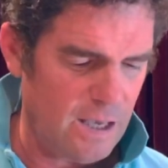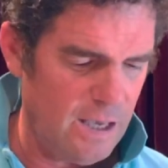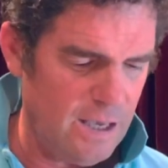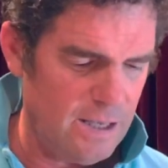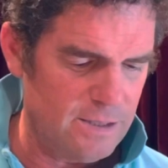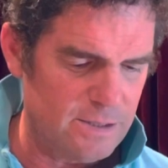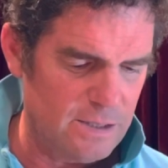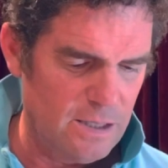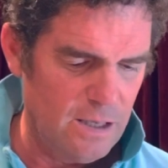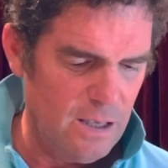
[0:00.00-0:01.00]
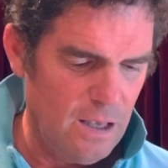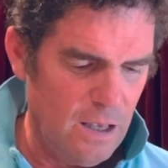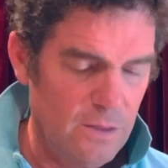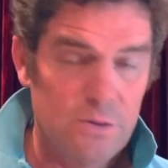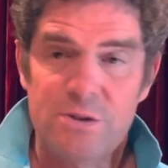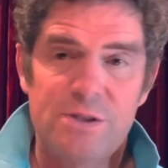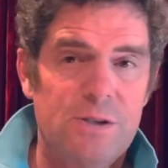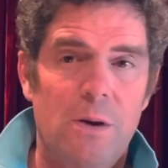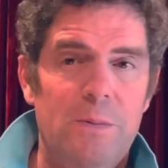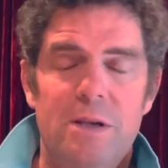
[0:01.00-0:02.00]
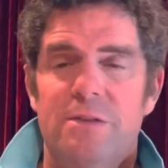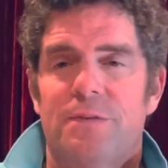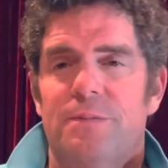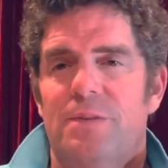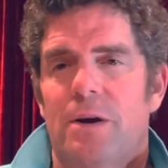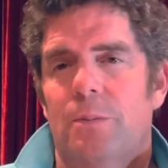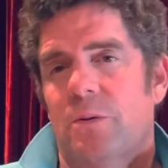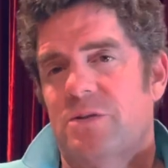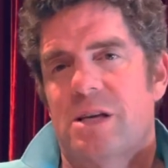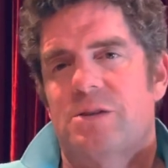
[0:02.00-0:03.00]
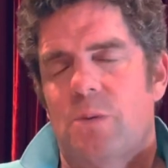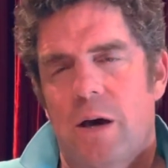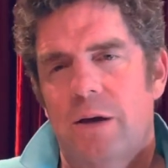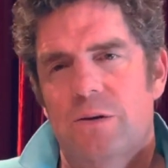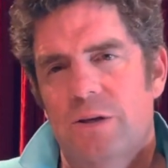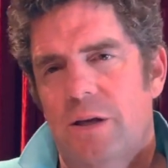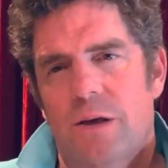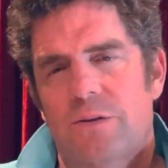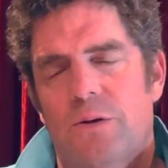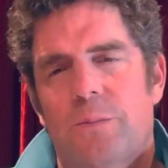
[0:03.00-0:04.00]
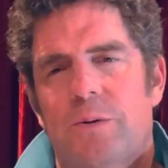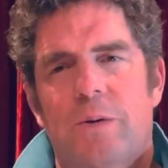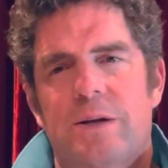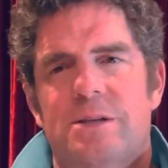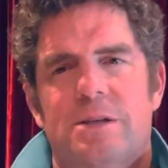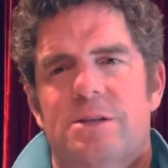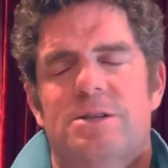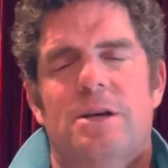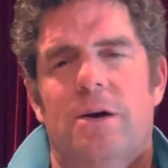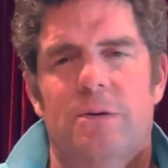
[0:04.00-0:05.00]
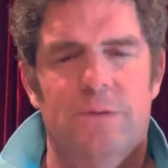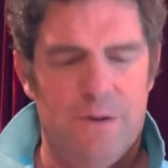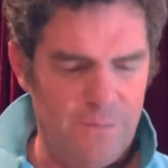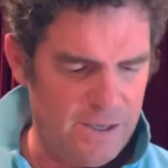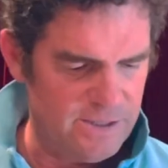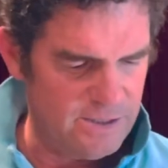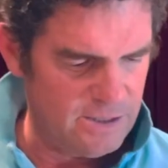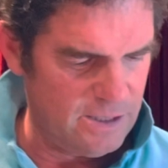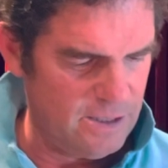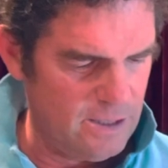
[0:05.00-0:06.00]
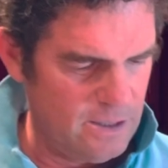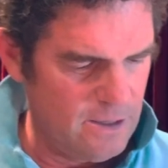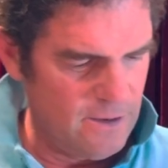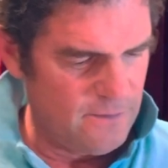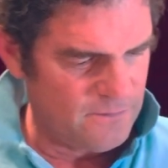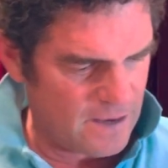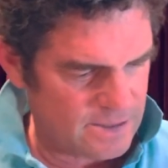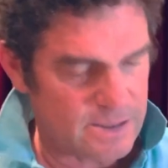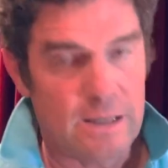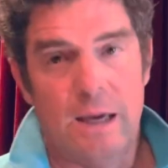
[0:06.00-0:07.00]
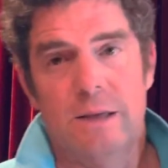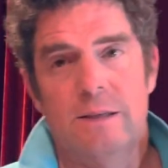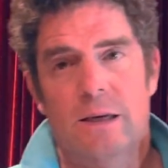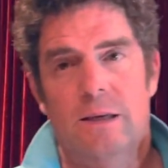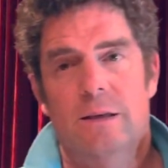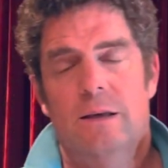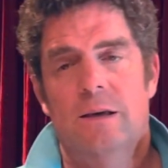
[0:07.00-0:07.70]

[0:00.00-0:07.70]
And there's so many different variables. That's why thoroughbred racing is so amazingly fascinating.